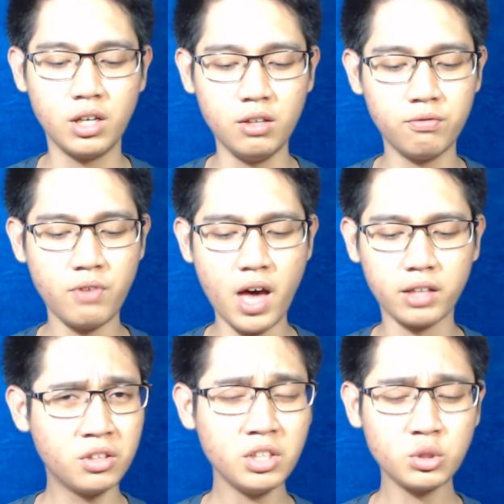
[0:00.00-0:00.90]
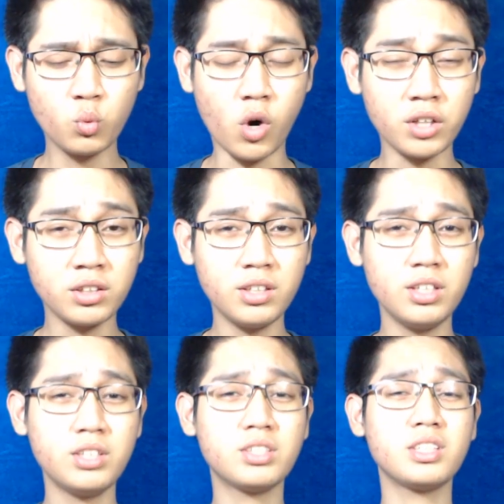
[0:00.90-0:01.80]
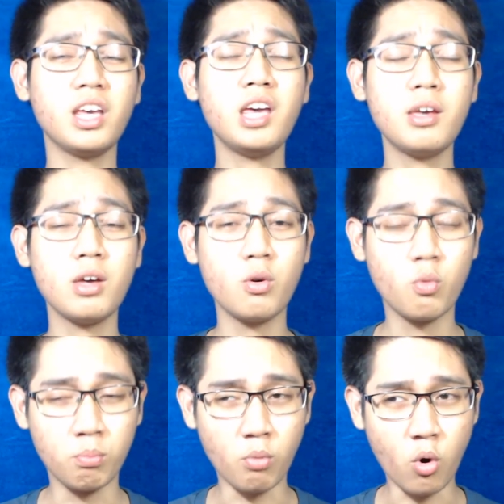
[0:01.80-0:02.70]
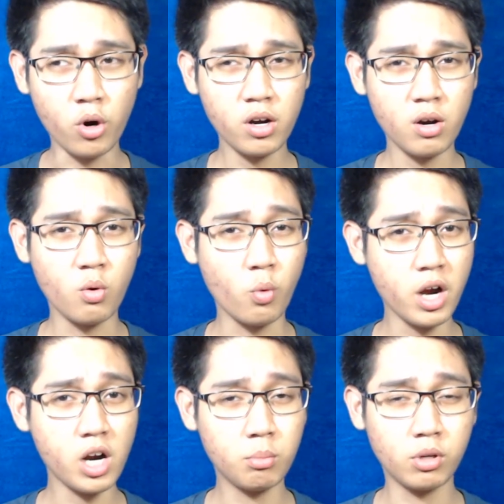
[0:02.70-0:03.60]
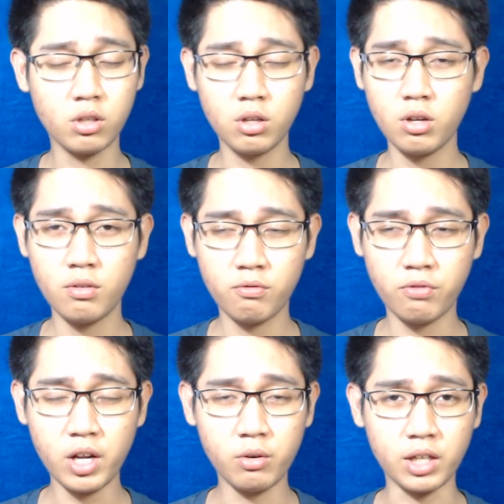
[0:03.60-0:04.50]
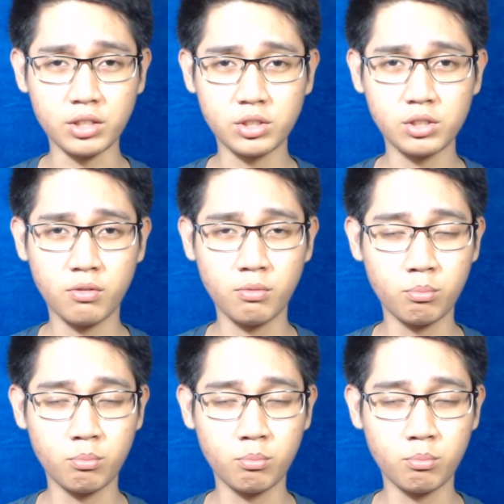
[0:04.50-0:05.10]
In fact, this one is a more wearable fragrance,